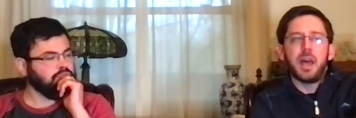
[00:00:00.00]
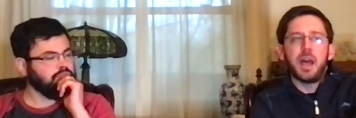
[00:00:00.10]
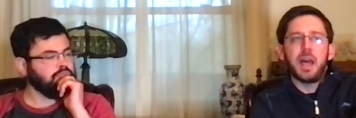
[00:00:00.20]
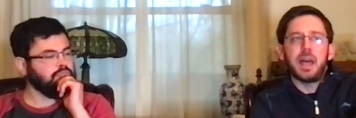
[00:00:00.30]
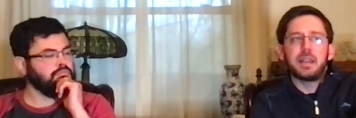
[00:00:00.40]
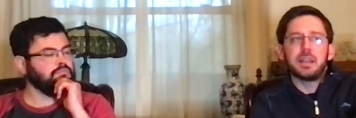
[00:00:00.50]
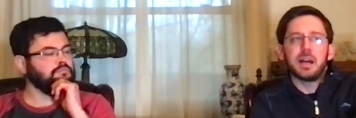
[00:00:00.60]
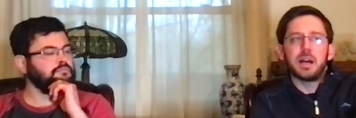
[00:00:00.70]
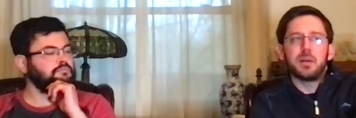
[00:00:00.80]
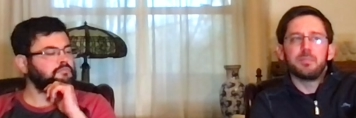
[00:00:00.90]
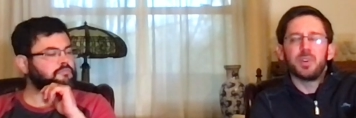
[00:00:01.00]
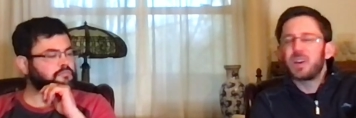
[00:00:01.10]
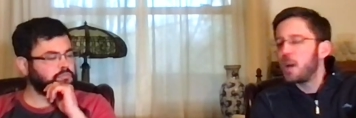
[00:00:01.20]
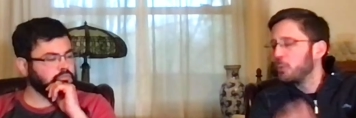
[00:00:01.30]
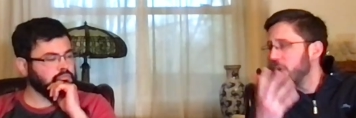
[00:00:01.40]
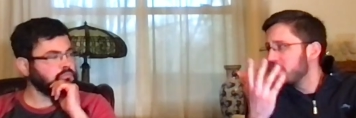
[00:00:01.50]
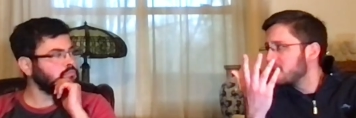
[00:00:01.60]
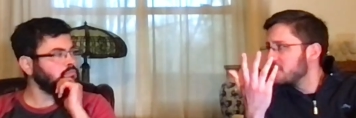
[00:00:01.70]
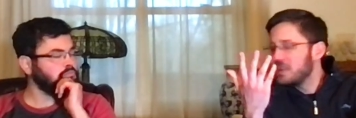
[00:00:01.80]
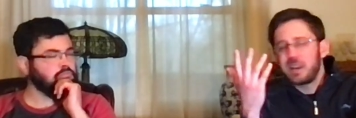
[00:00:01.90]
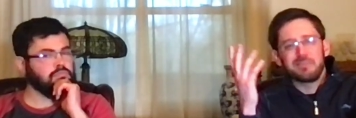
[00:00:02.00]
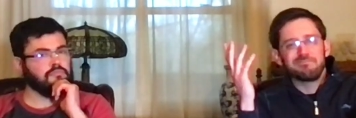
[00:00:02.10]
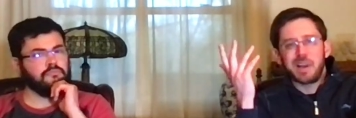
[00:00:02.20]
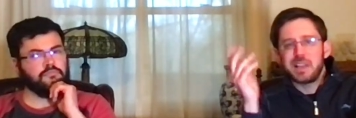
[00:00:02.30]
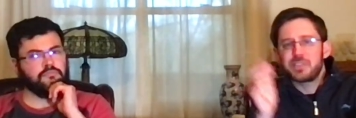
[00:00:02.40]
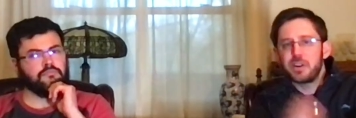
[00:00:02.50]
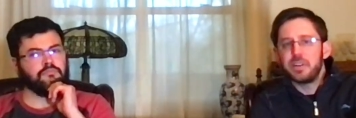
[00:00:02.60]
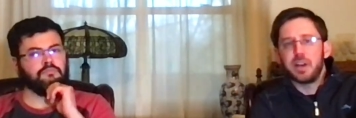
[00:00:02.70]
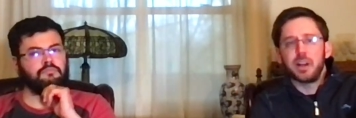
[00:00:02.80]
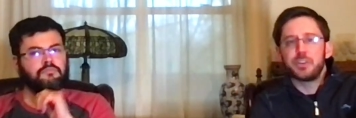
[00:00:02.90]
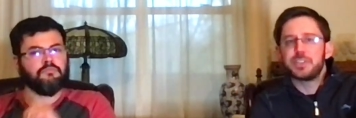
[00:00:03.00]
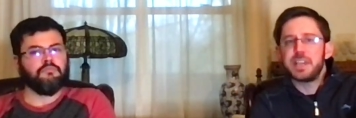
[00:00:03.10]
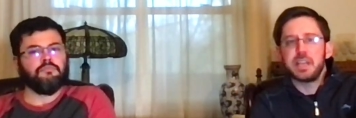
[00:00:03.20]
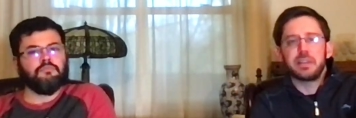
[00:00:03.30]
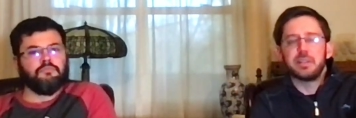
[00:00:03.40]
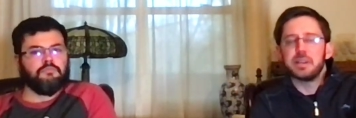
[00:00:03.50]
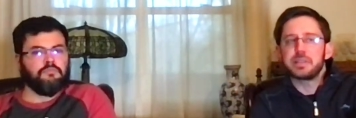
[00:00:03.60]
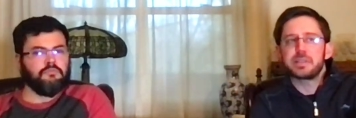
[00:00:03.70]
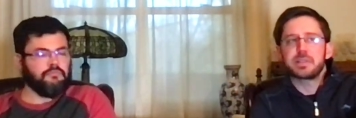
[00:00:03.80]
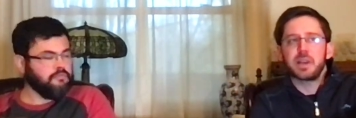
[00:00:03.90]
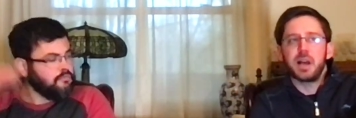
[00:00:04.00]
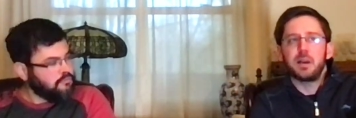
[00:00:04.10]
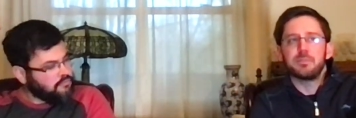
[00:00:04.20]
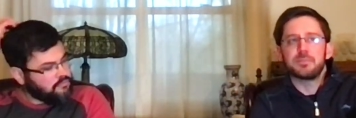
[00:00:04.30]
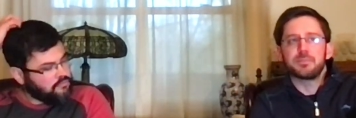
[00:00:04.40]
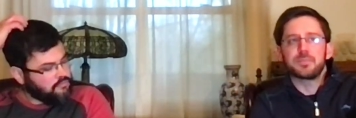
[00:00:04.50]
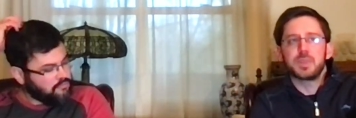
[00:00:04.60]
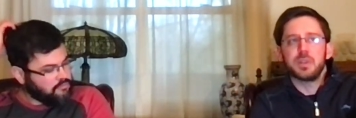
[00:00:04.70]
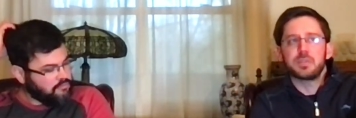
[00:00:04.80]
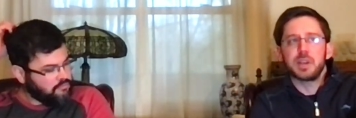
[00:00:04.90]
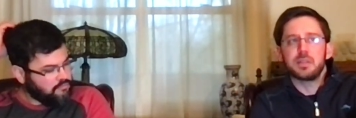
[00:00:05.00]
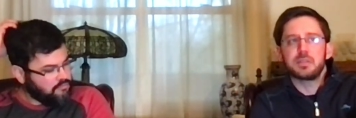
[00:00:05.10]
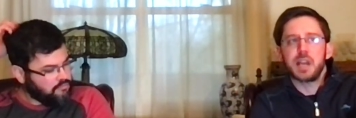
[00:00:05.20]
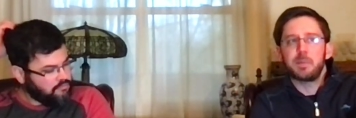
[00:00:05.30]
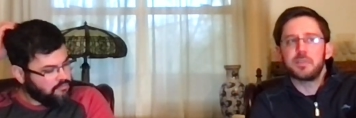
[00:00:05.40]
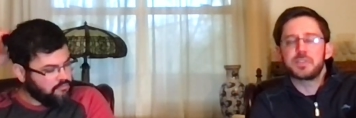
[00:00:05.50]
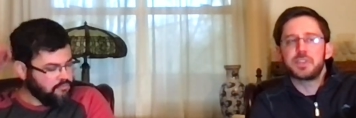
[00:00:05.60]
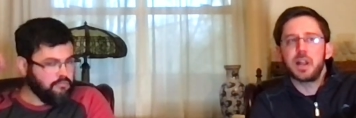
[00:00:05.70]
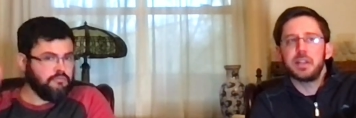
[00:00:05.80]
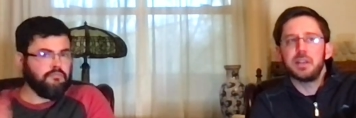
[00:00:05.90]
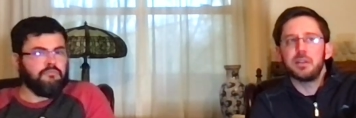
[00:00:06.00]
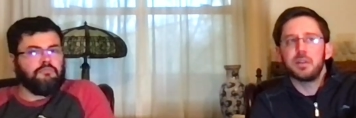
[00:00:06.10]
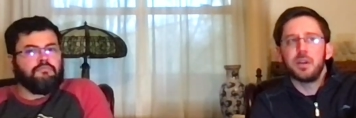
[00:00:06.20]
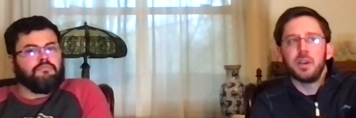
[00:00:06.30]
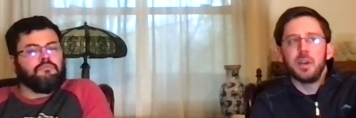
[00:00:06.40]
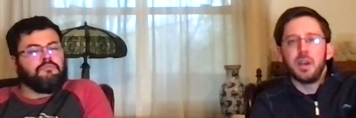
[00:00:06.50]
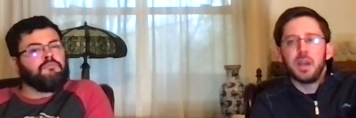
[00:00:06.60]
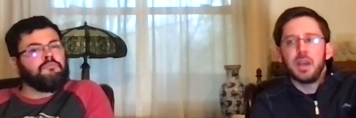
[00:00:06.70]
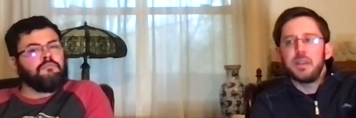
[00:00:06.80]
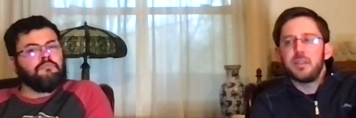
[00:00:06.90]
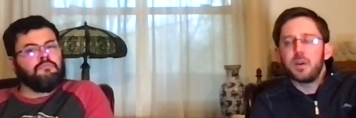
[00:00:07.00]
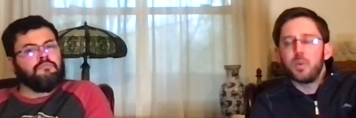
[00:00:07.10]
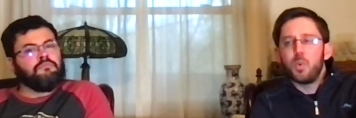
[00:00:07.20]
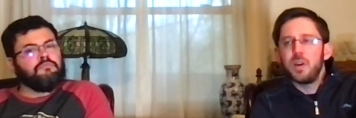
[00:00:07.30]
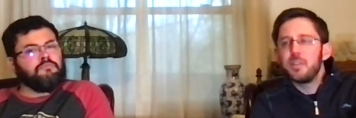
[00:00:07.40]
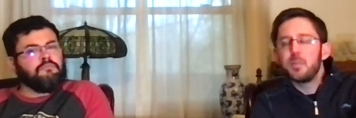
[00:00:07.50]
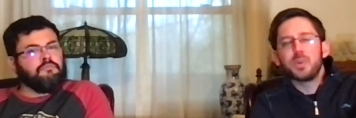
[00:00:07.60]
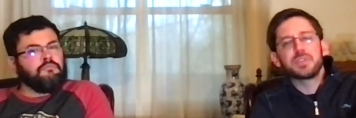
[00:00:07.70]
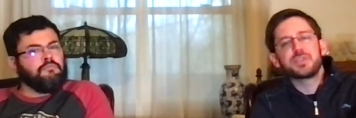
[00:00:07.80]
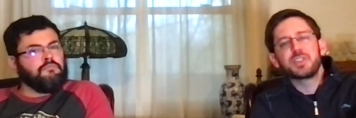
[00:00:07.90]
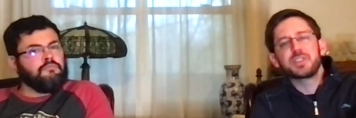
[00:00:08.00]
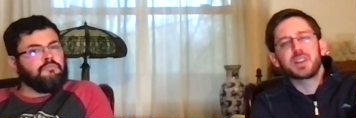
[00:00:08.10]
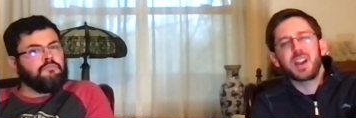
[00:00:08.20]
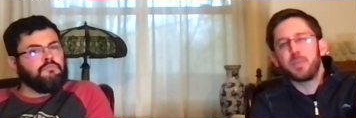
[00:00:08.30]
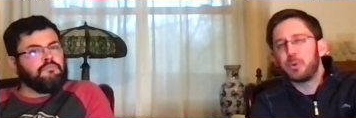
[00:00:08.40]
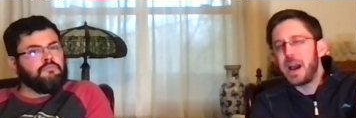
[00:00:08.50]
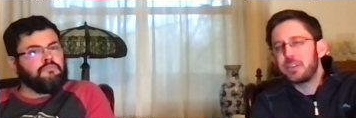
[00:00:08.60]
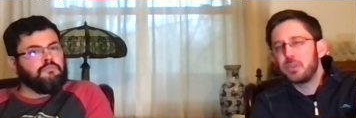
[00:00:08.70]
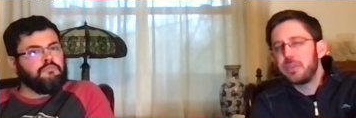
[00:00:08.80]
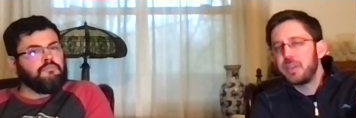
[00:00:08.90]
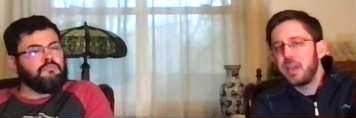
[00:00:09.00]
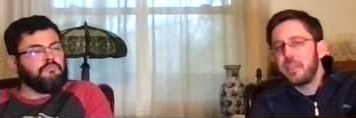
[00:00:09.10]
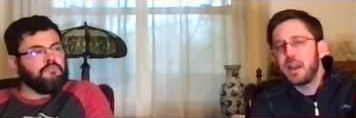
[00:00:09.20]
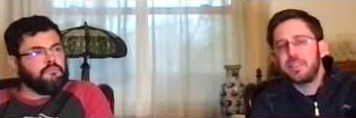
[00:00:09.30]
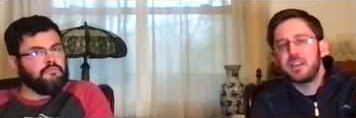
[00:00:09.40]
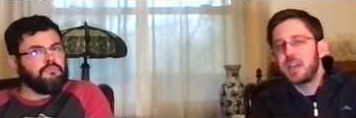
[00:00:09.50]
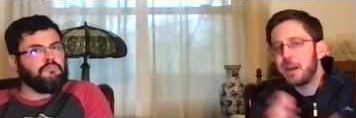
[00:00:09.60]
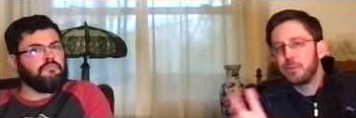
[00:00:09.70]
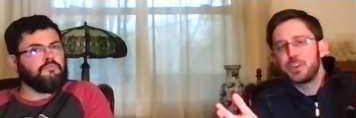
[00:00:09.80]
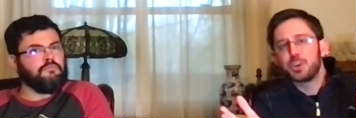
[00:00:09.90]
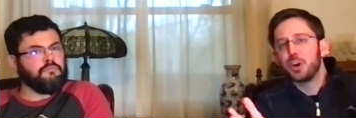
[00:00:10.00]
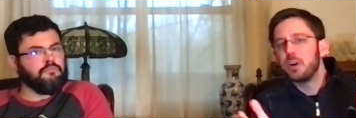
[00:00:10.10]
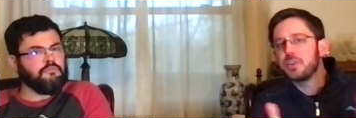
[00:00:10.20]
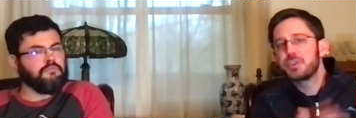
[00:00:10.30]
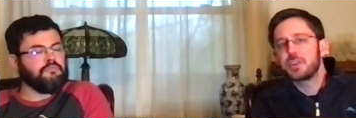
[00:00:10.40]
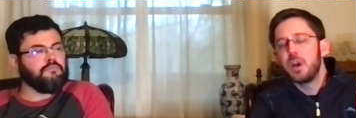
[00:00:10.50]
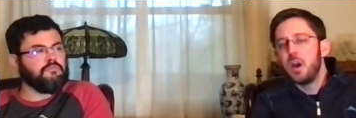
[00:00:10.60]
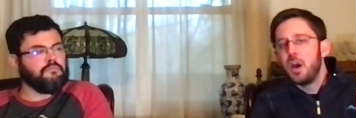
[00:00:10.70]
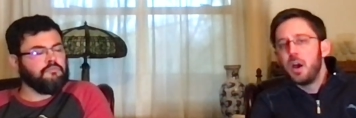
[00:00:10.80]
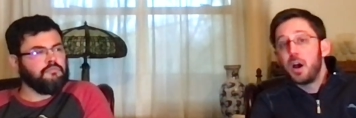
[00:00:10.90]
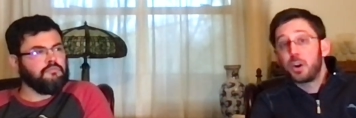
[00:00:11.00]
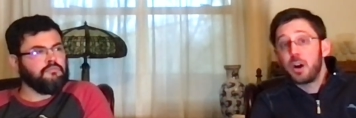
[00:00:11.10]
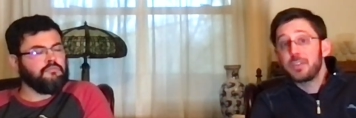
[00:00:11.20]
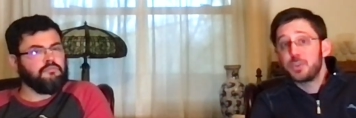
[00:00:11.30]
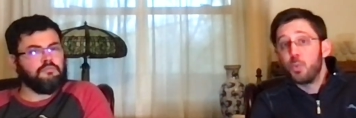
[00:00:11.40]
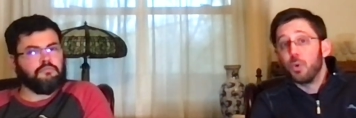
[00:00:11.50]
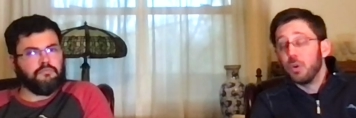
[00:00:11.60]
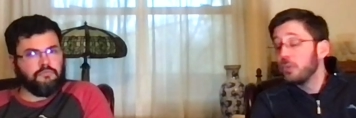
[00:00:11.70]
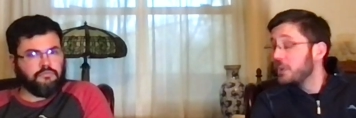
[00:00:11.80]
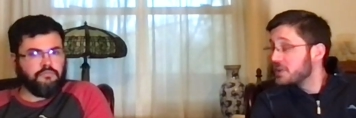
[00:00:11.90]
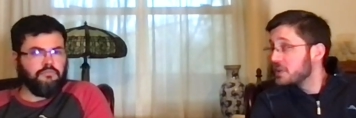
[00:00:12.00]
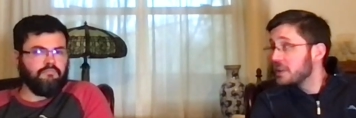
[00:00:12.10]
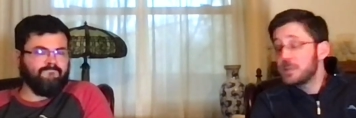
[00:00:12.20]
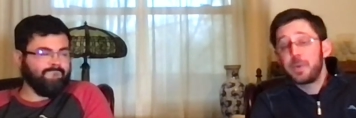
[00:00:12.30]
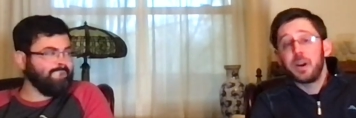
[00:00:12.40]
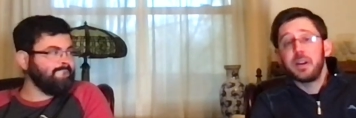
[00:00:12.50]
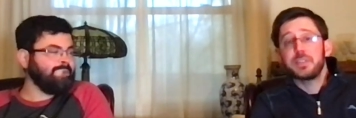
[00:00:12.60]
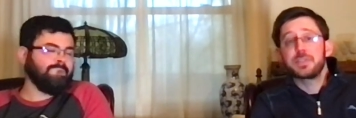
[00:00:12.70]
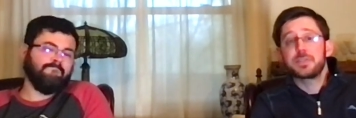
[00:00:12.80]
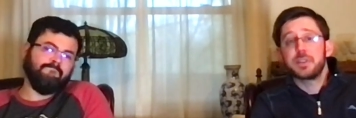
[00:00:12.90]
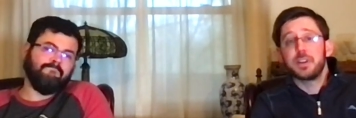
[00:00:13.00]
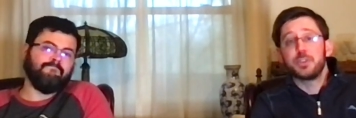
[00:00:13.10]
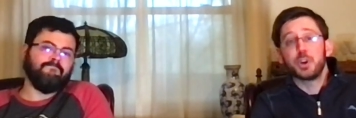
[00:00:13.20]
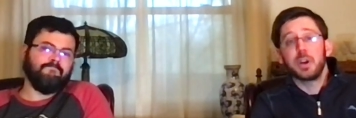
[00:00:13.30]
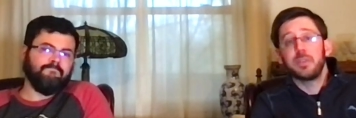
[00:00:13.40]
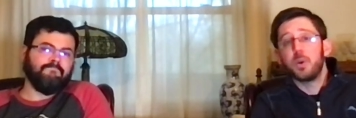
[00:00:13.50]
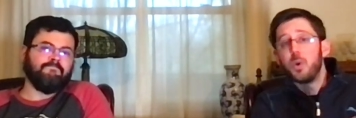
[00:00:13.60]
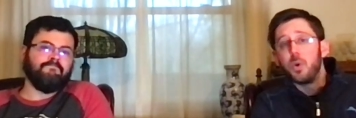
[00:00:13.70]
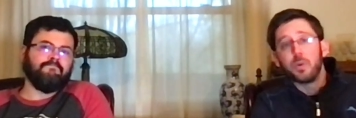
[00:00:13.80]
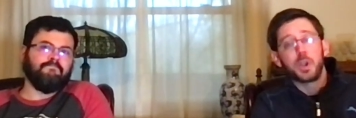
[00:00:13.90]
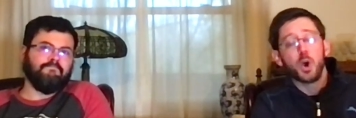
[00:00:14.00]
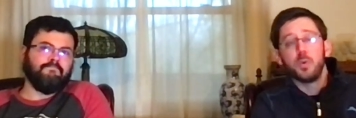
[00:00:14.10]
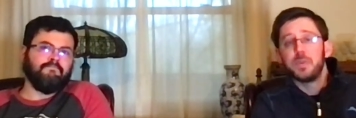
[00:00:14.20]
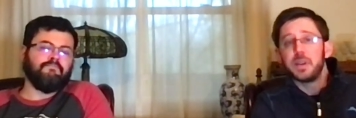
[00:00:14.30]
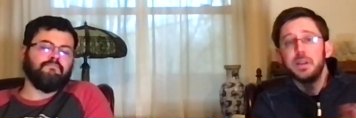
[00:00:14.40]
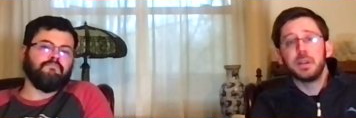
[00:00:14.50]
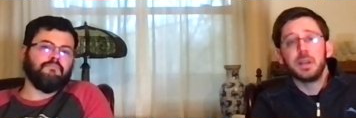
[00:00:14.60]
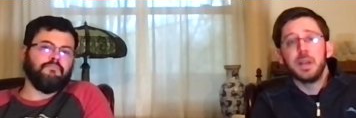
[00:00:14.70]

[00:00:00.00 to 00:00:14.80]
Speaker 1: And um, there are a couple reasons that I started to undertake this um, you know, time of study. And one of them was just the kind of practical thing that I think every church across the world recently experienced uh, during the whole COVID